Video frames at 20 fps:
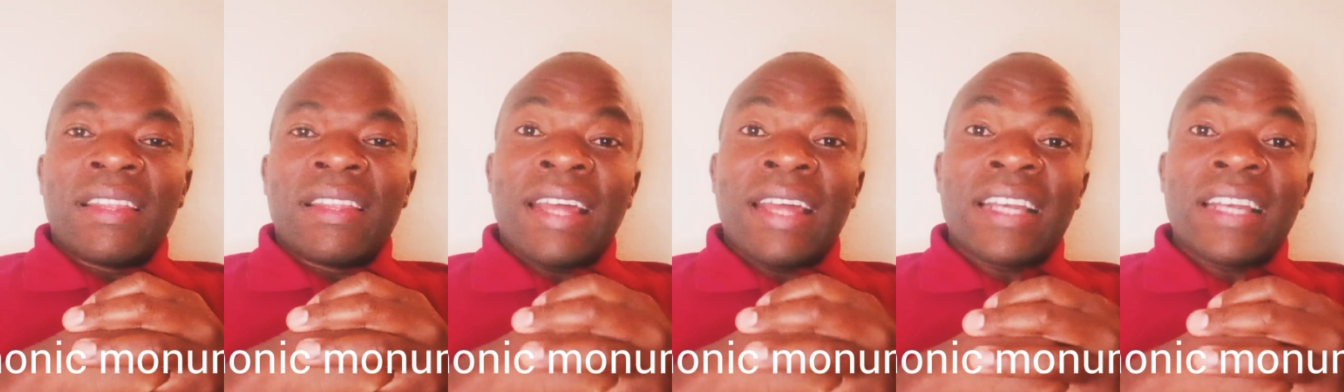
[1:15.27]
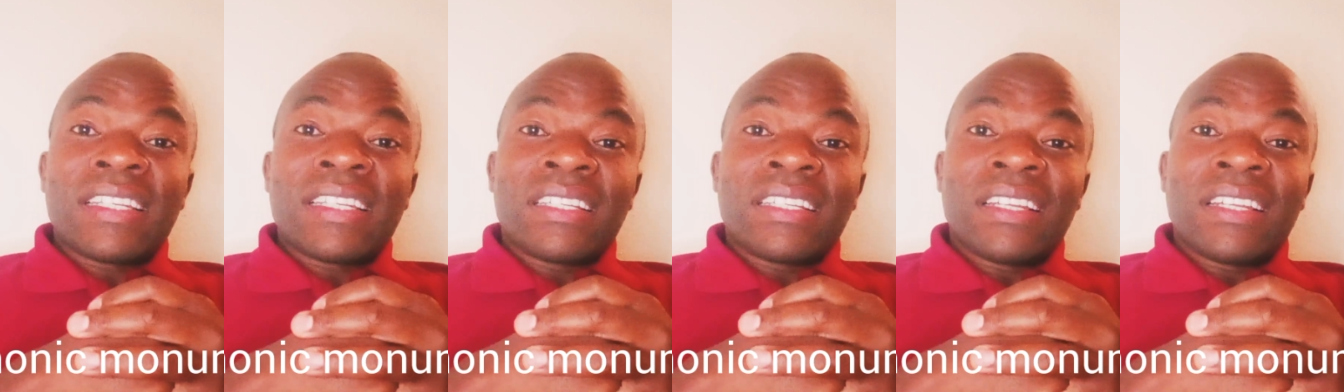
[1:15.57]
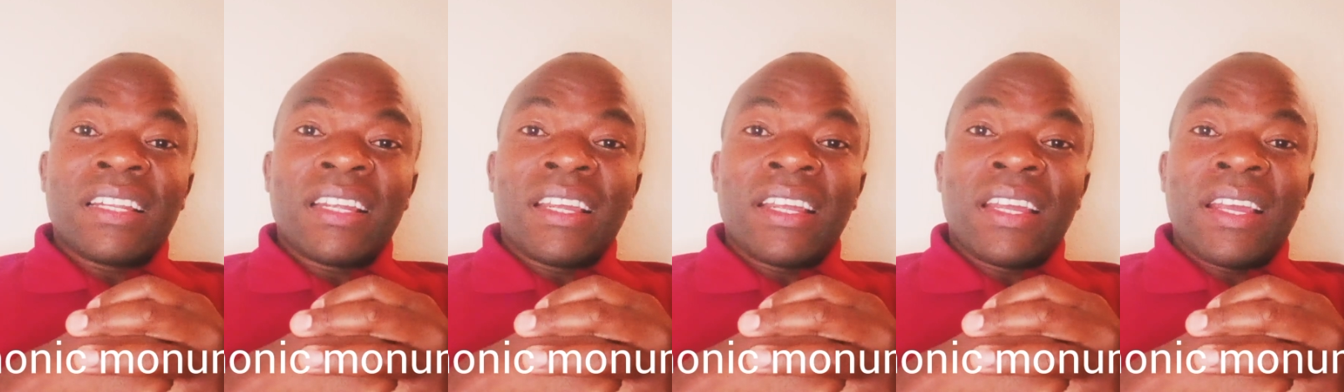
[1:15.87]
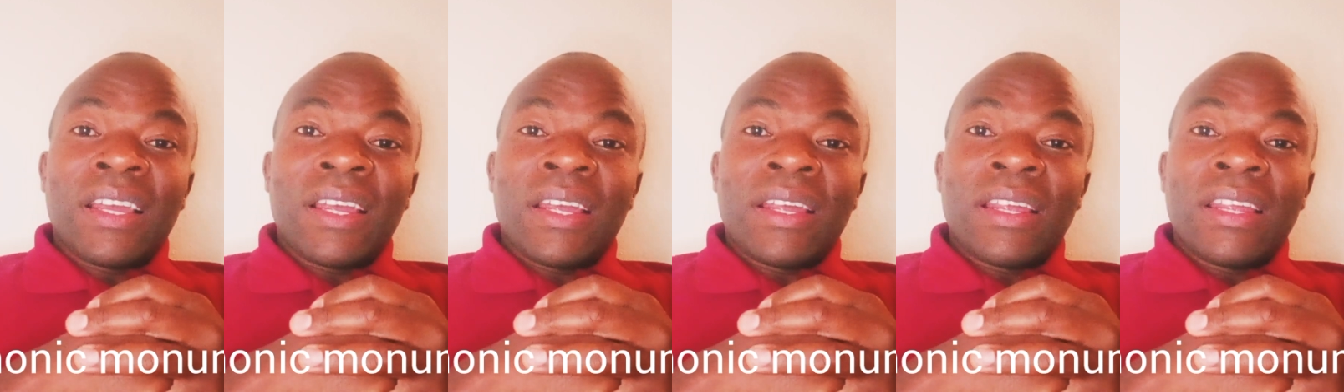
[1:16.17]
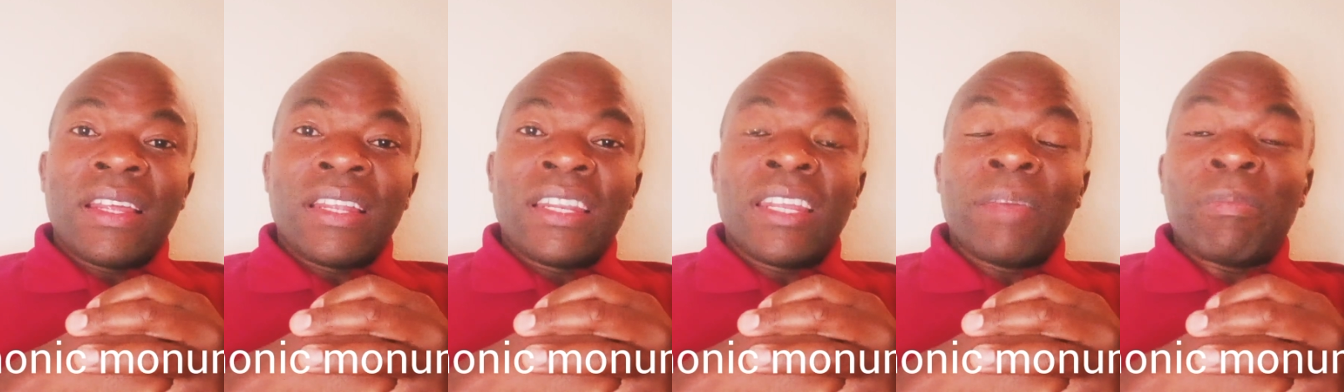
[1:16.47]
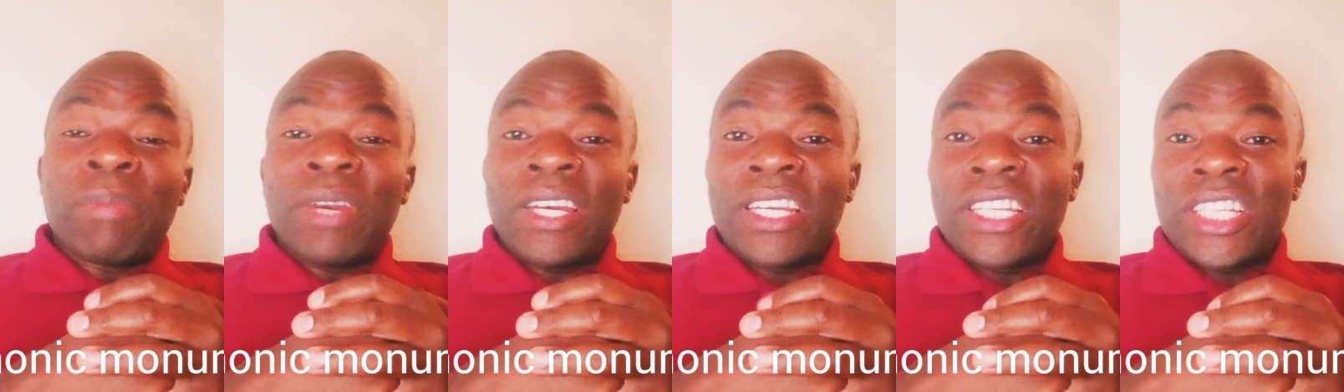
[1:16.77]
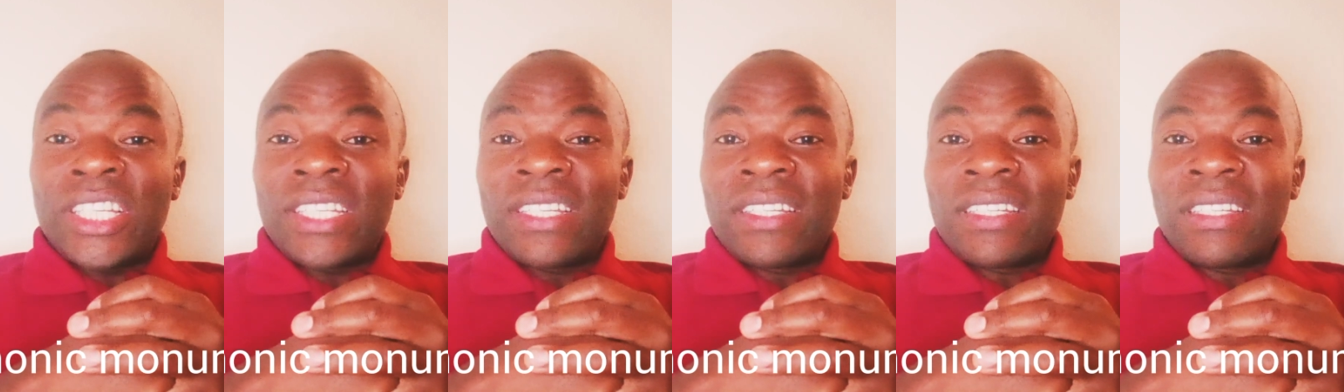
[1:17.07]
that the
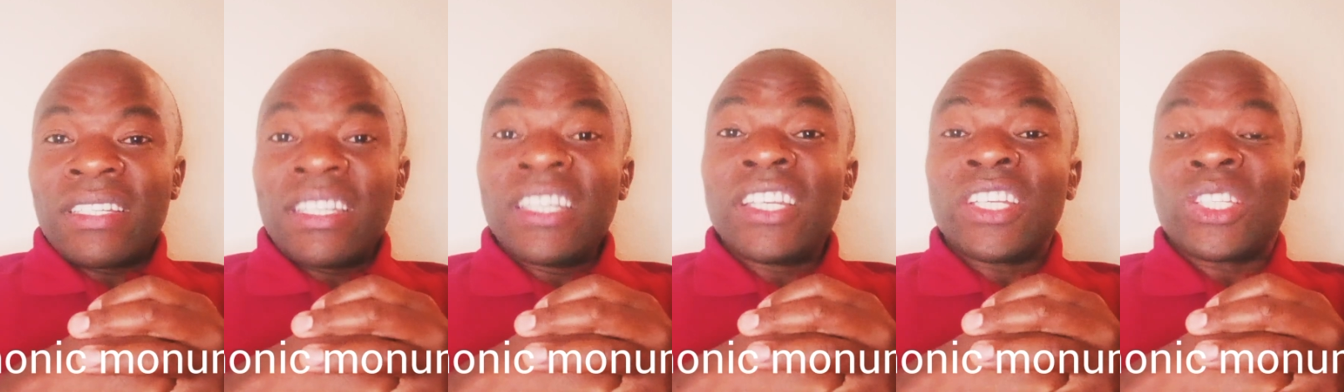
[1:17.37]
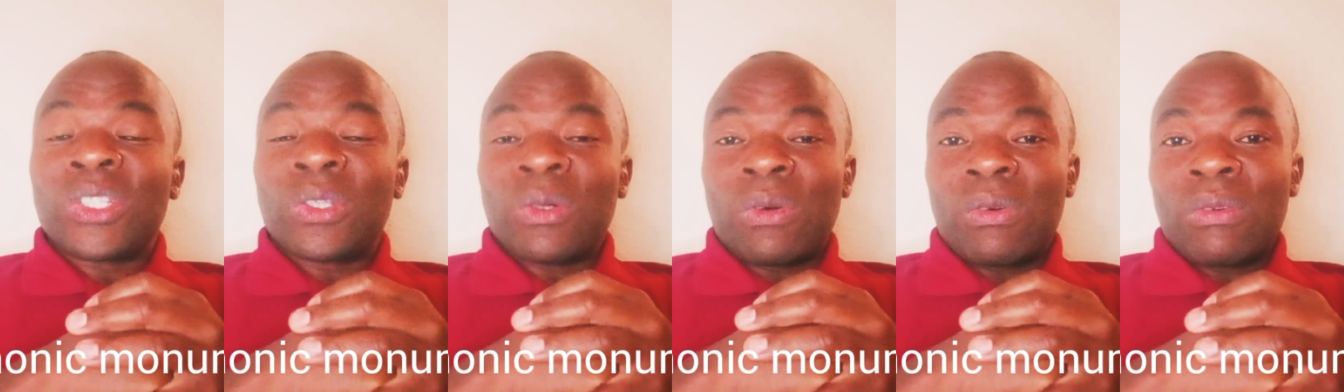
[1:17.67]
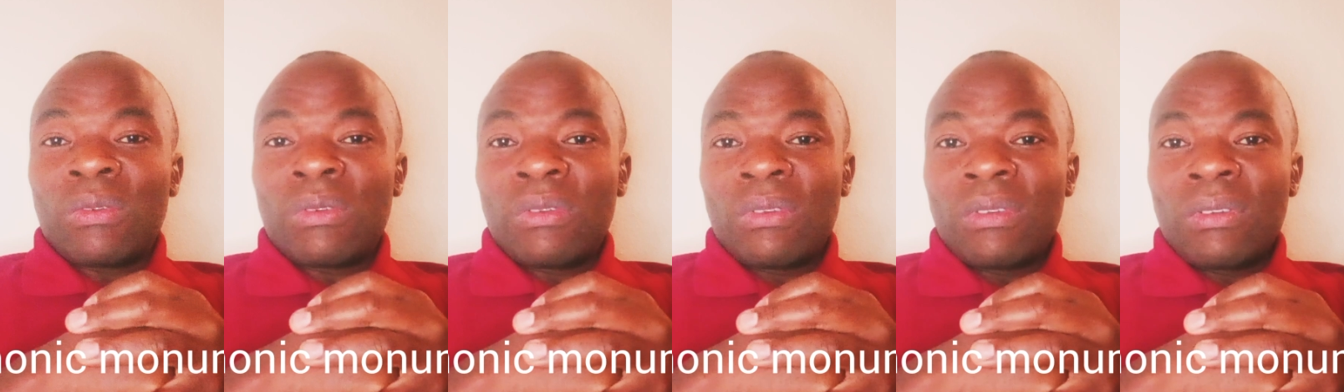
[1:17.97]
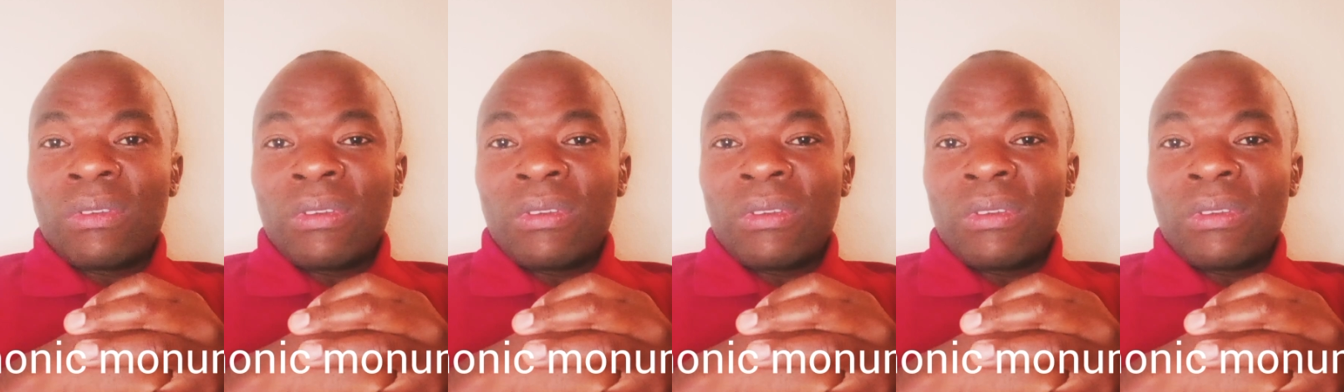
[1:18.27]
British did so